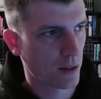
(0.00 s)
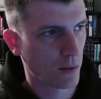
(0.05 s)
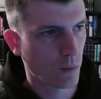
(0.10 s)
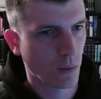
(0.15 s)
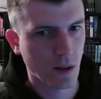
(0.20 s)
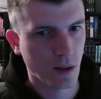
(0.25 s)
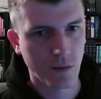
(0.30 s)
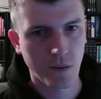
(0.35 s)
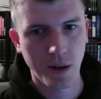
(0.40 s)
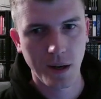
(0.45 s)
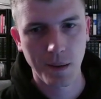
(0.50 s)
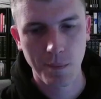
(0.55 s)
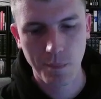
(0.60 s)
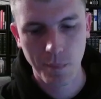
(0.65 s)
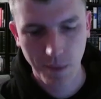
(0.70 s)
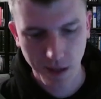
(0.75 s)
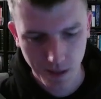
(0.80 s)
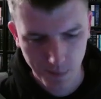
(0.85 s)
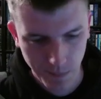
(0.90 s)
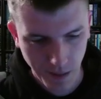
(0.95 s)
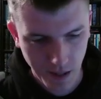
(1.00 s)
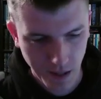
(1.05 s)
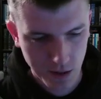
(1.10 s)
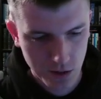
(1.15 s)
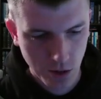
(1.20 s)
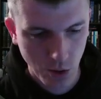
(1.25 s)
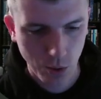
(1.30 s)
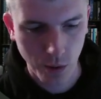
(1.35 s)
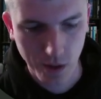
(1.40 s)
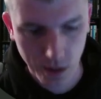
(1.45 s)
whenever I make my
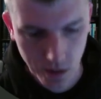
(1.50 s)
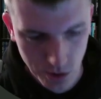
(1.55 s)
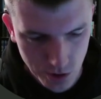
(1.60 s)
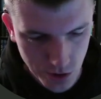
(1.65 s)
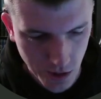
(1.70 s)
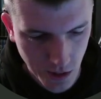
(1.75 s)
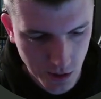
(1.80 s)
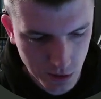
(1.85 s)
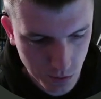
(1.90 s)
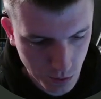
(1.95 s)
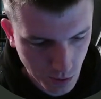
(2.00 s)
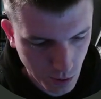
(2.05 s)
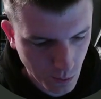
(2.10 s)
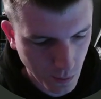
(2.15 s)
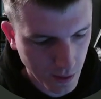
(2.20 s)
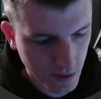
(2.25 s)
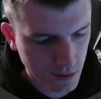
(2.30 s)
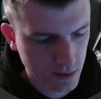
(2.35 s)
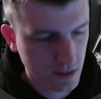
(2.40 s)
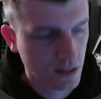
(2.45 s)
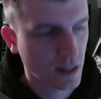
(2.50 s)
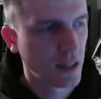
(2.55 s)
token exchange request,